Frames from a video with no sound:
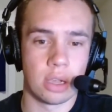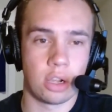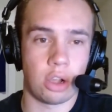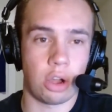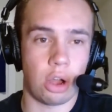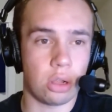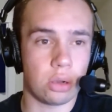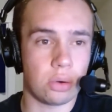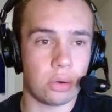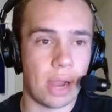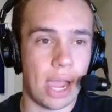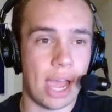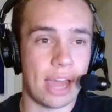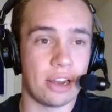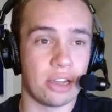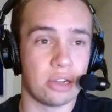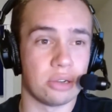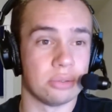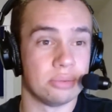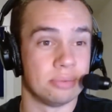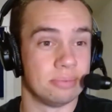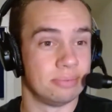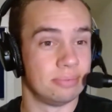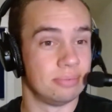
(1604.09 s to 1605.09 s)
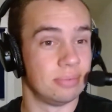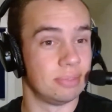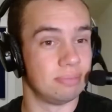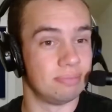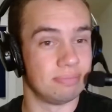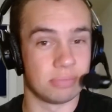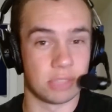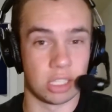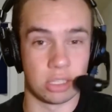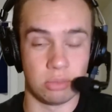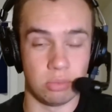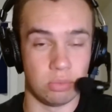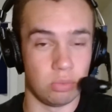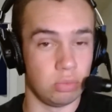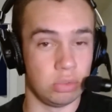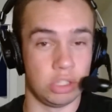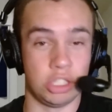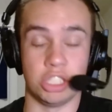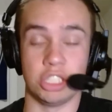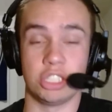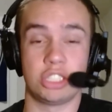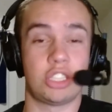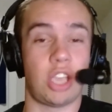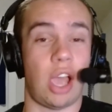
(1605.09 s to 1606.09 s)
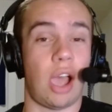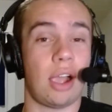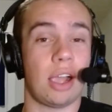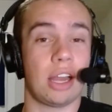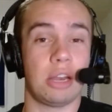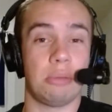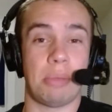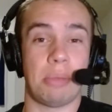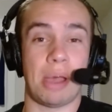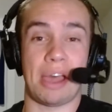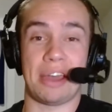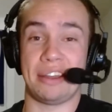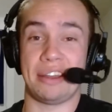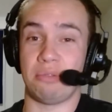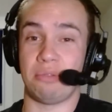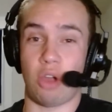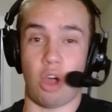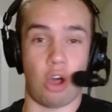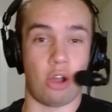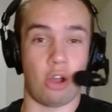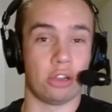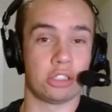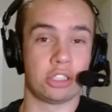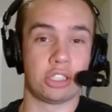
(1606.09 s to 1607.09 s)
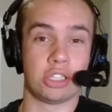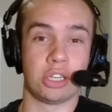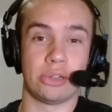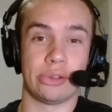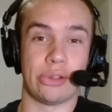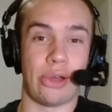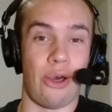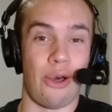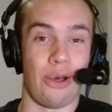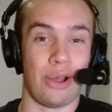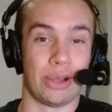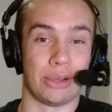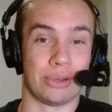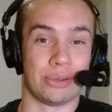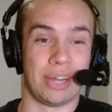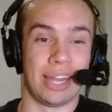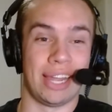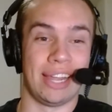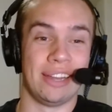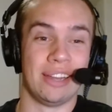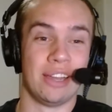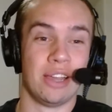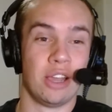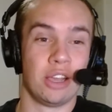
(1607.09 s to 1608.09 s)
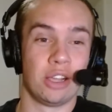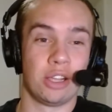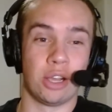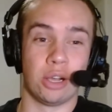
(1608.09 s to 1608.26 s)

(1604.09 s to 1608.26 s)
Colorado, just talking about it all show long, right?